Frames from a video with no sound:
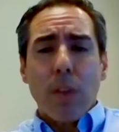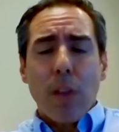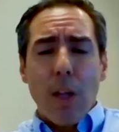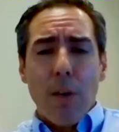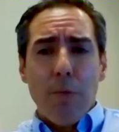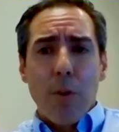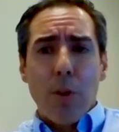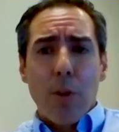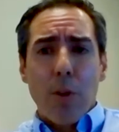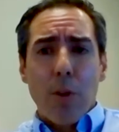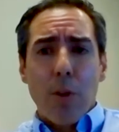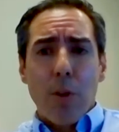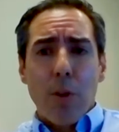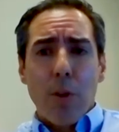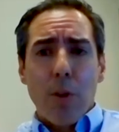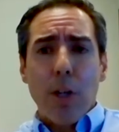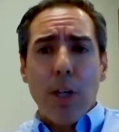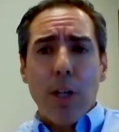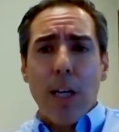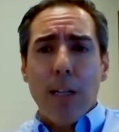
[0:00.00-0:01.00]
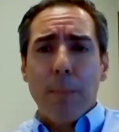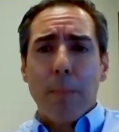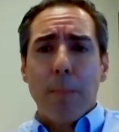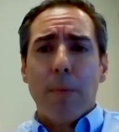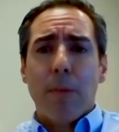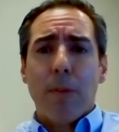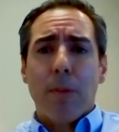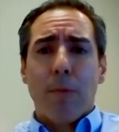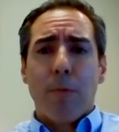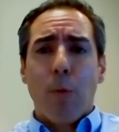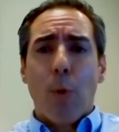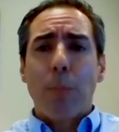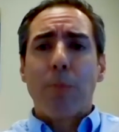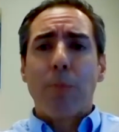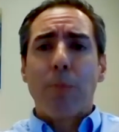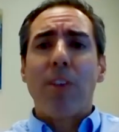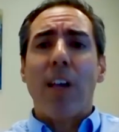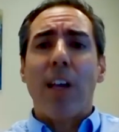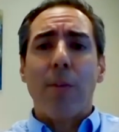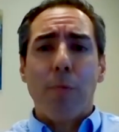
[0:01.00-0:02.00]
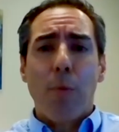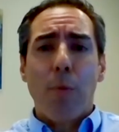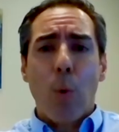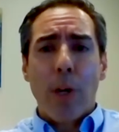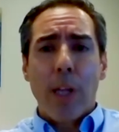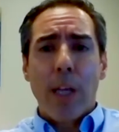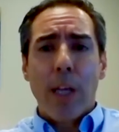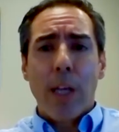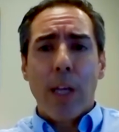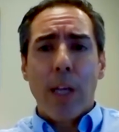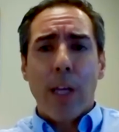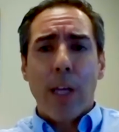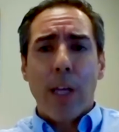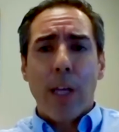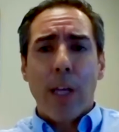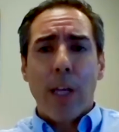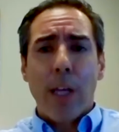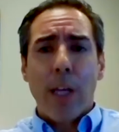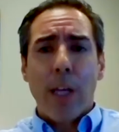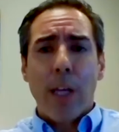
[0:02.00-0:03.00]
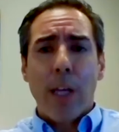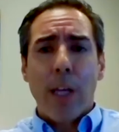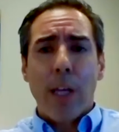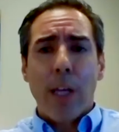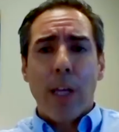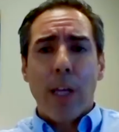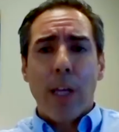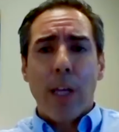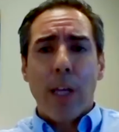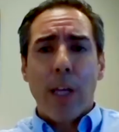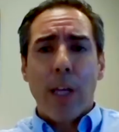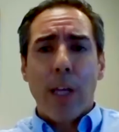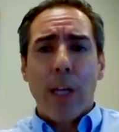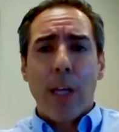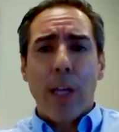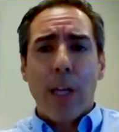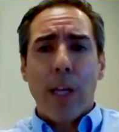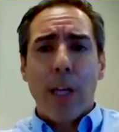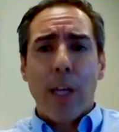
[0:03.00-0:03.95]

If you look on the Form 1040, your individual tax return,